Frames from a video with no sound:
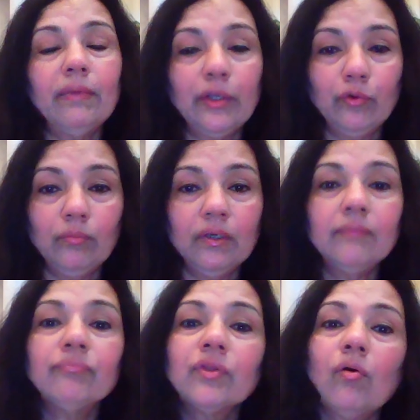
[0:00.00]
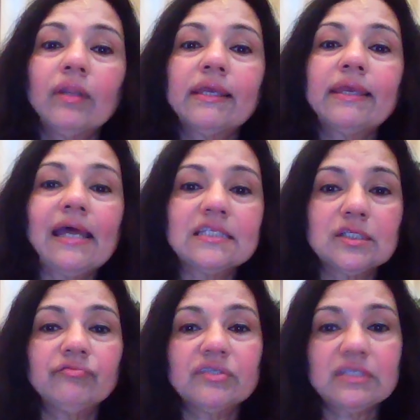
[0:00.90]
a melanoma or a cancer
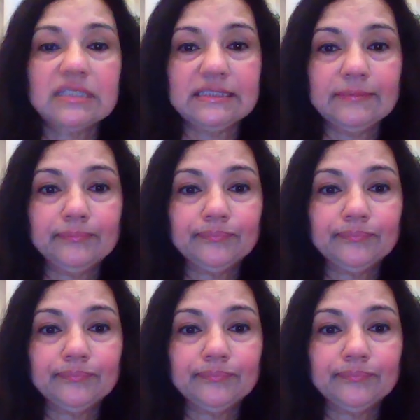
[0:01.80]
of the skin.